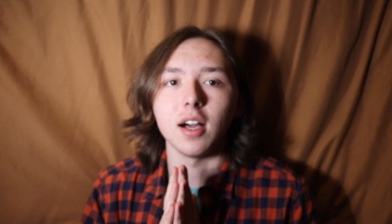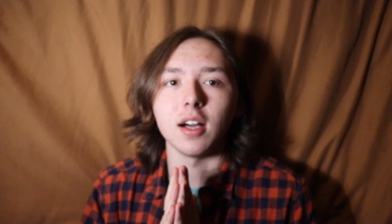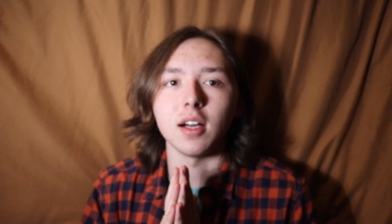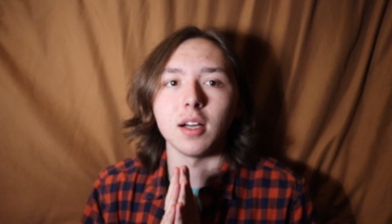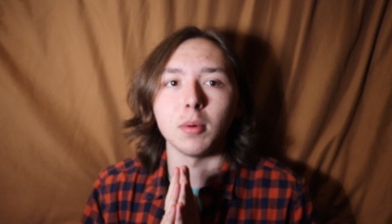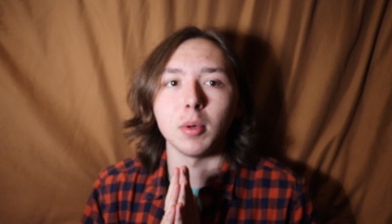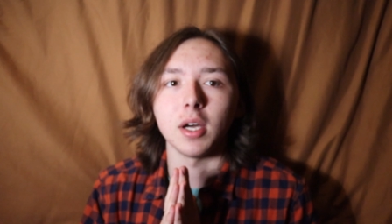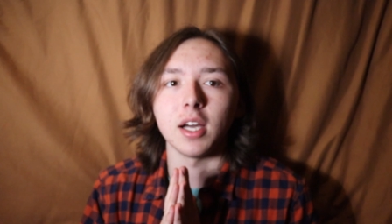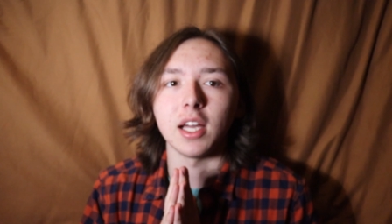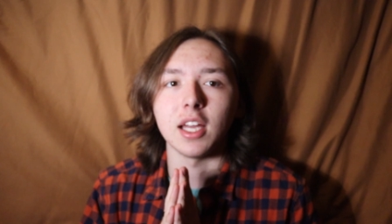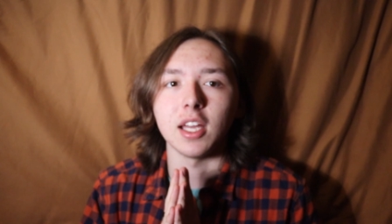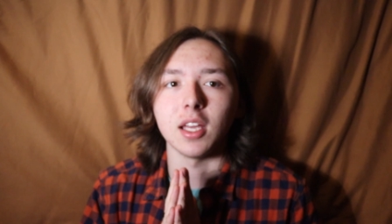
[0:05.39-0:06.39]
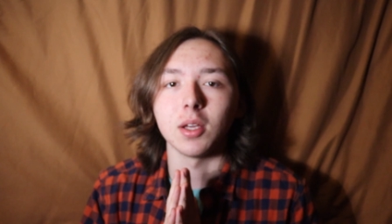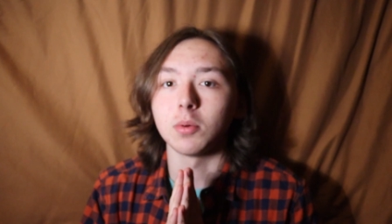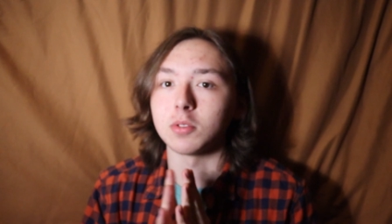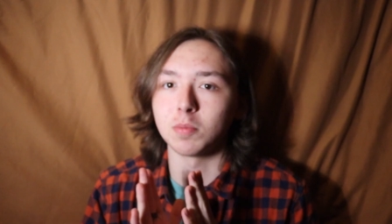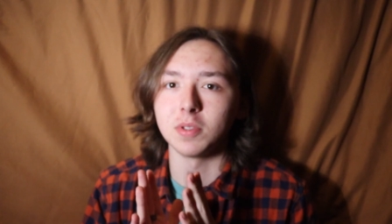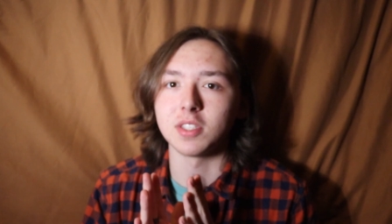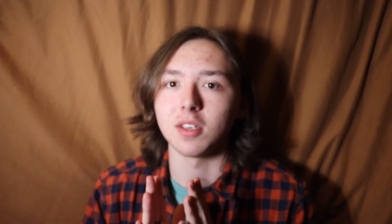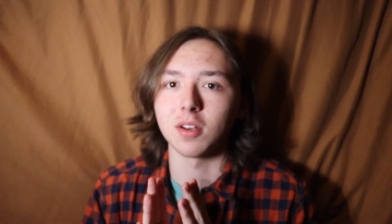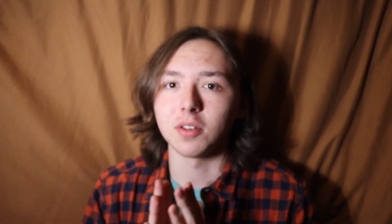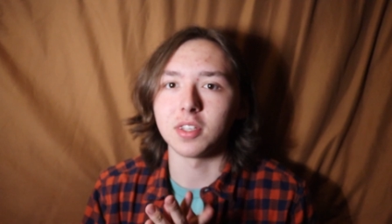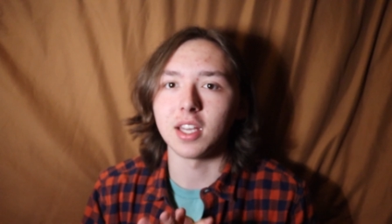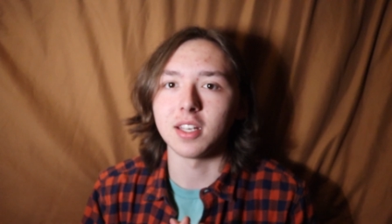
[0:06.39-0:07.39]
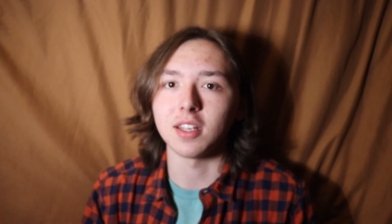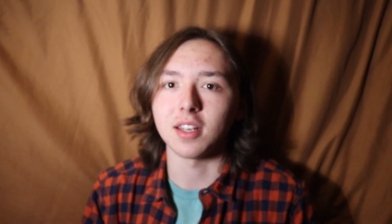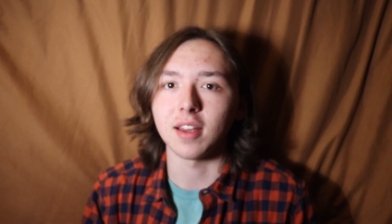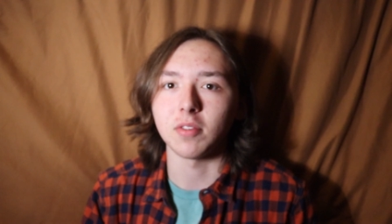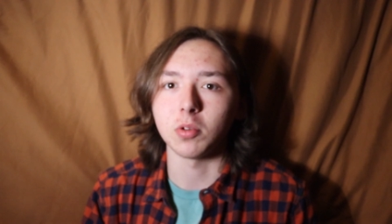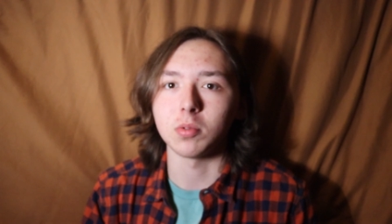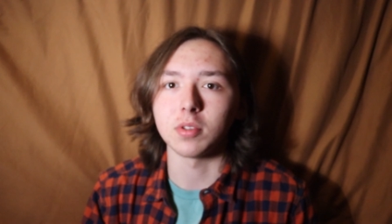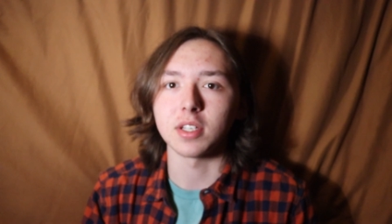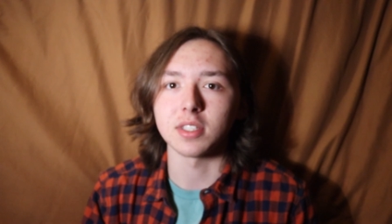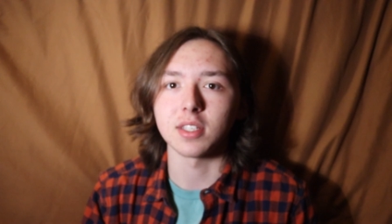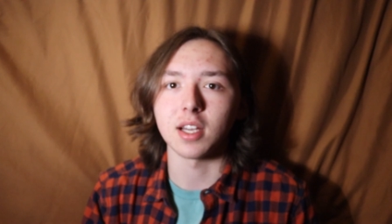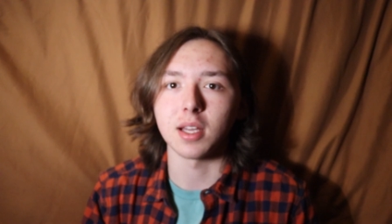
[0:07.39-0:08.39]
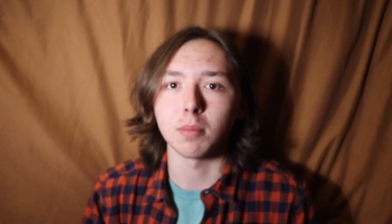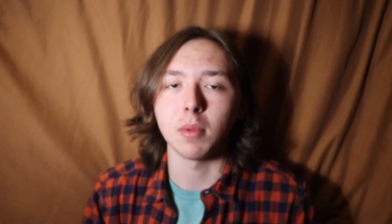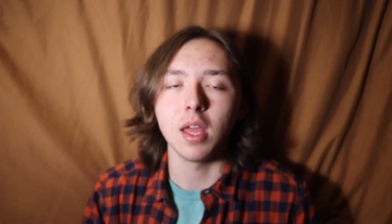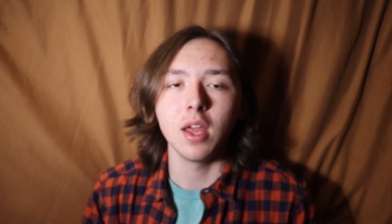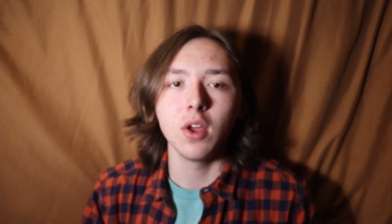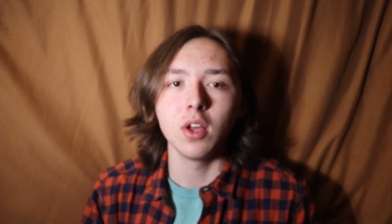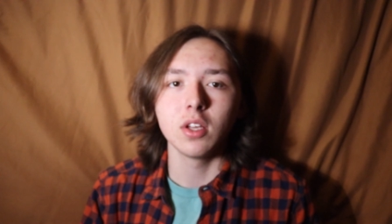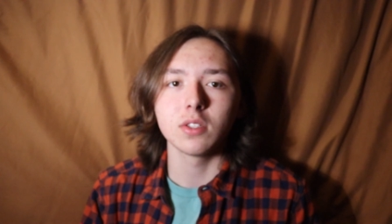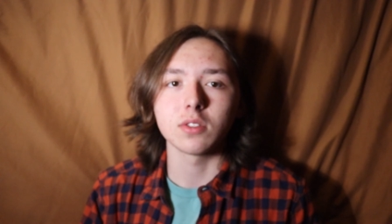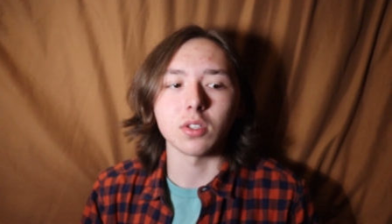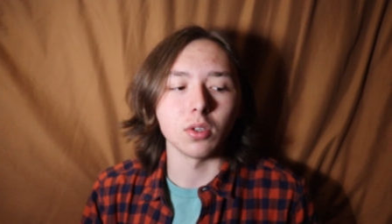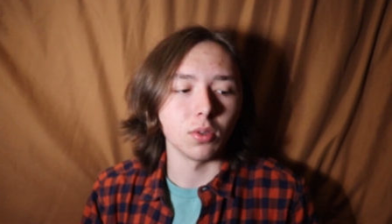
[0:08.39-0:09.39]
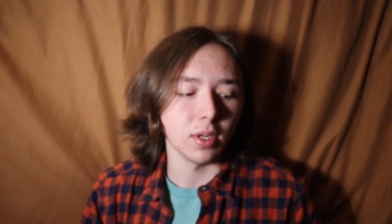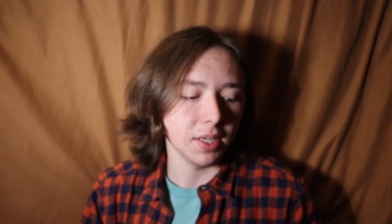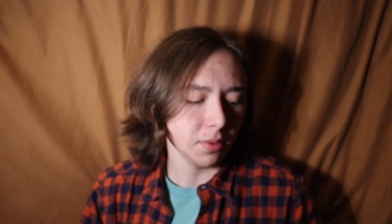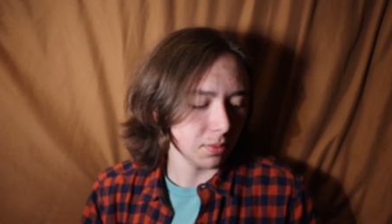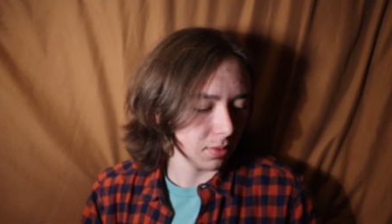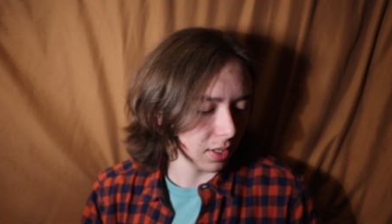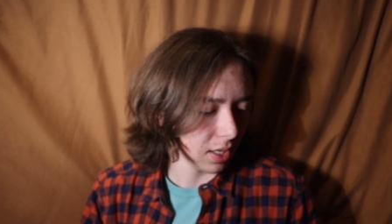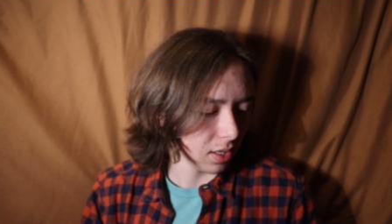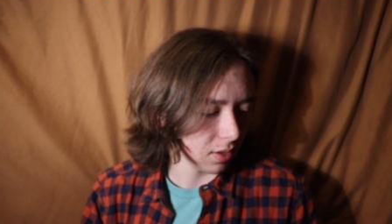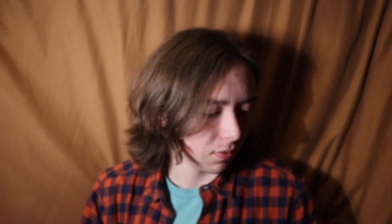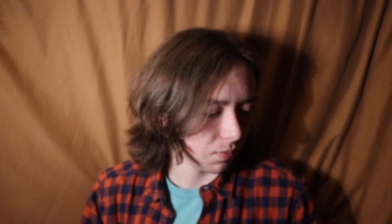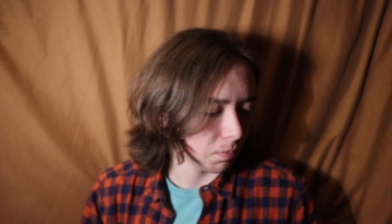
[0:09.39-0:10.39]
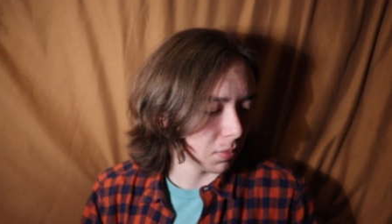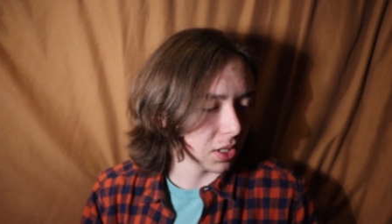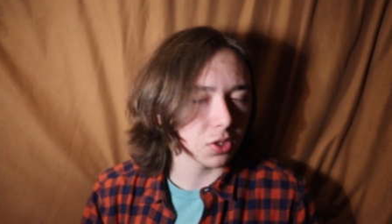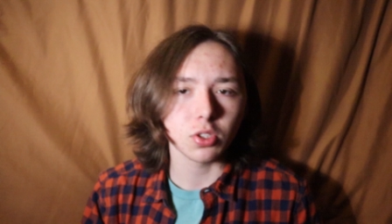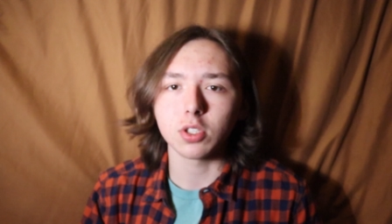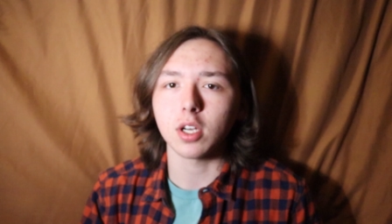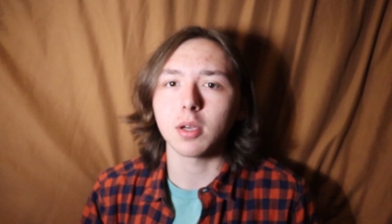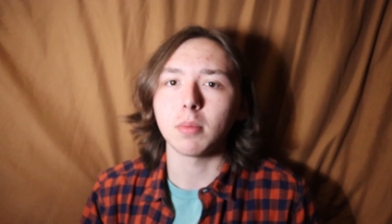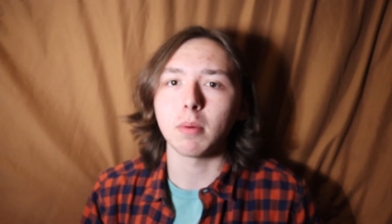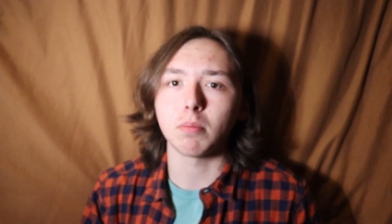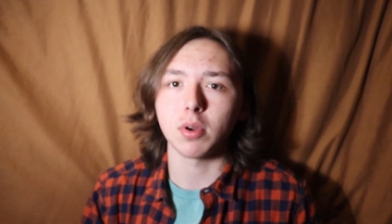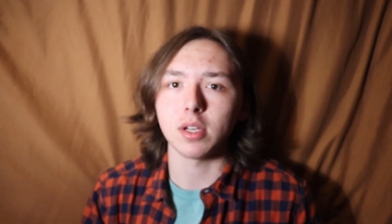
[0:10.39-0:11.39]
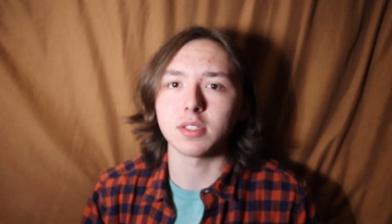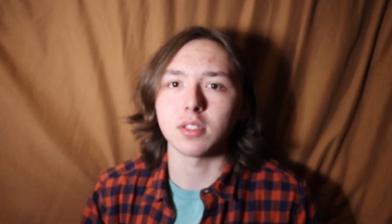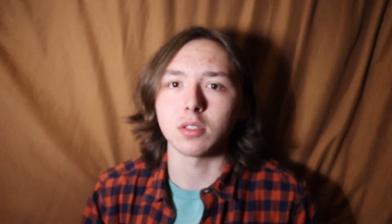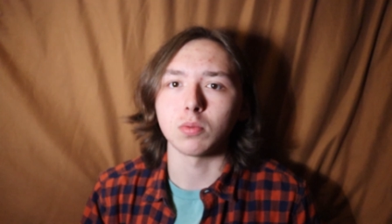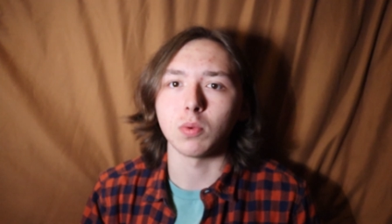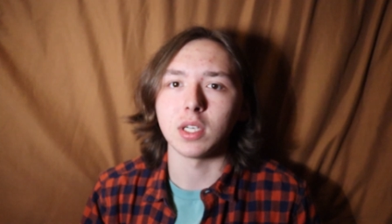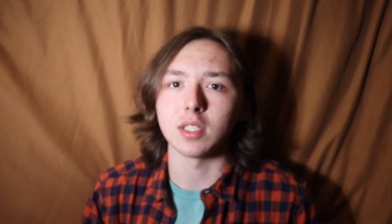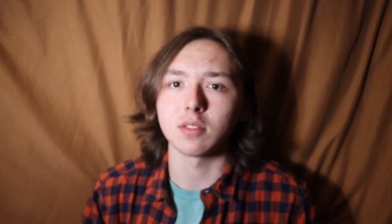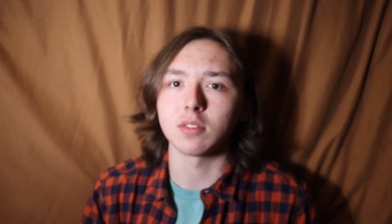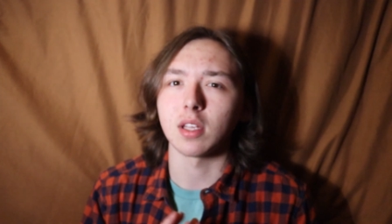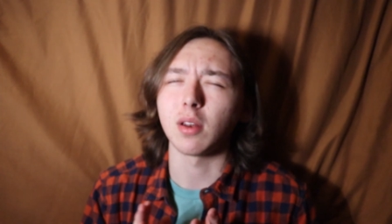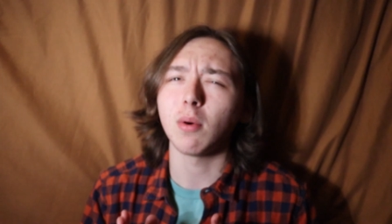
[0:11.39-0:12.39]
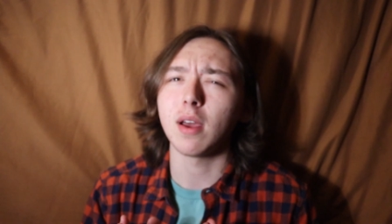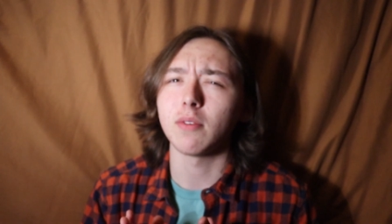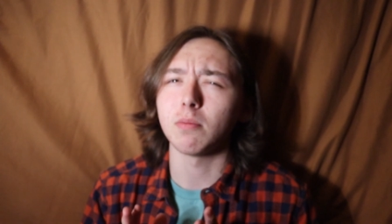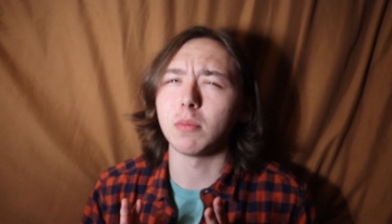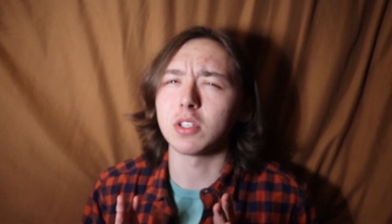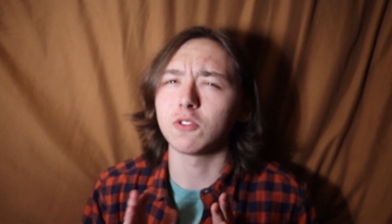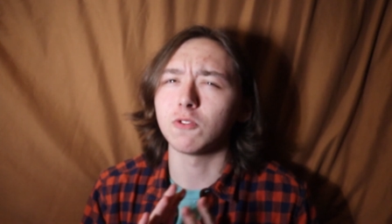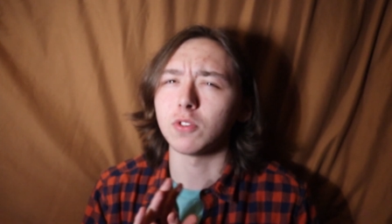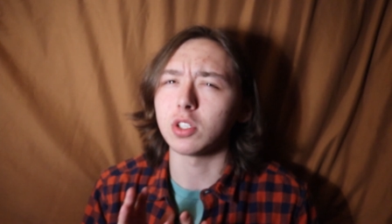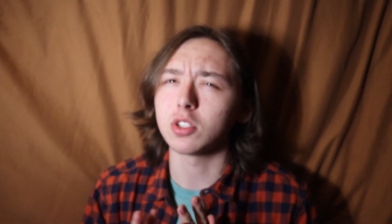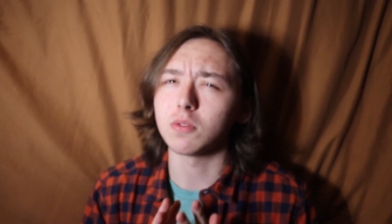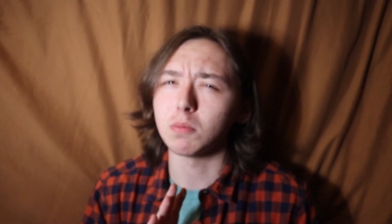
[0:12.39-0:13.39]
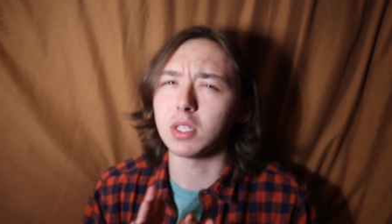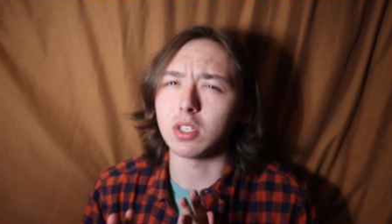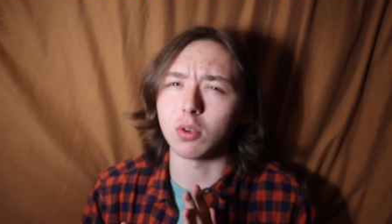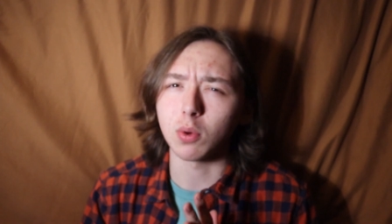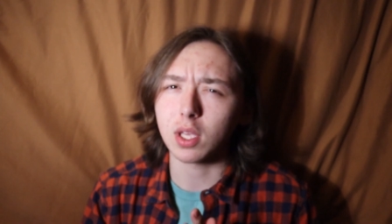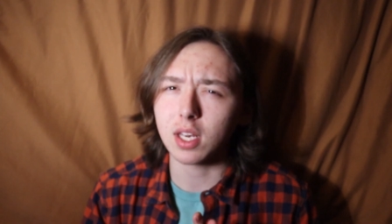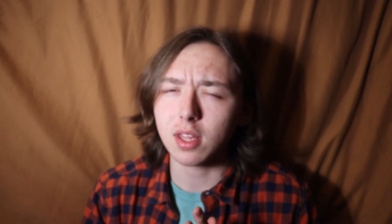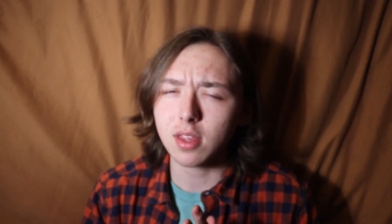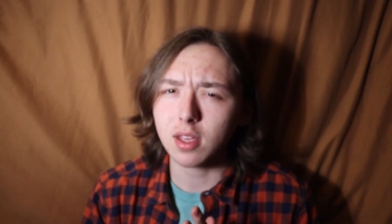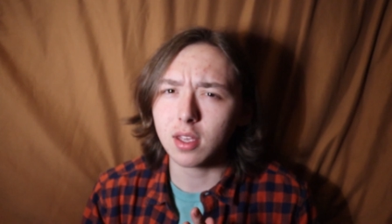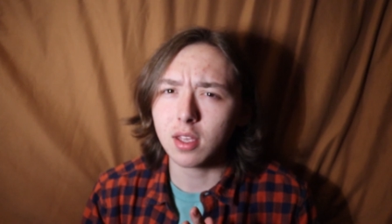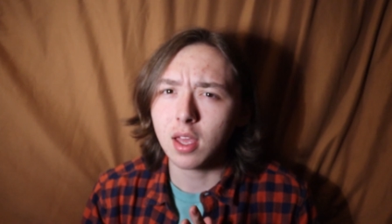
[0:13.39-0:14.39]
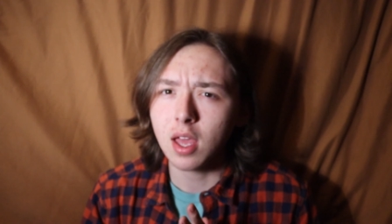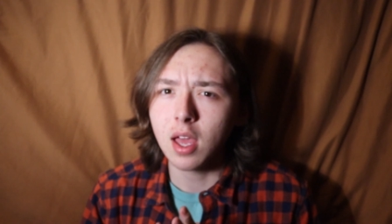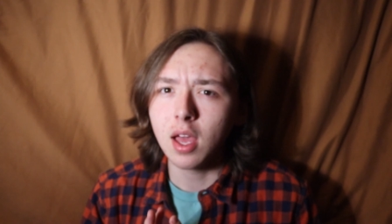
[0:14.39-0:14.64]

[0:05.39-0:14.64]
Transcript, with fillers: Um, I was busy all day, didn't have a whole lot of time, so I don't have much to talk about process-wise because I don't have much footage of me doing anything.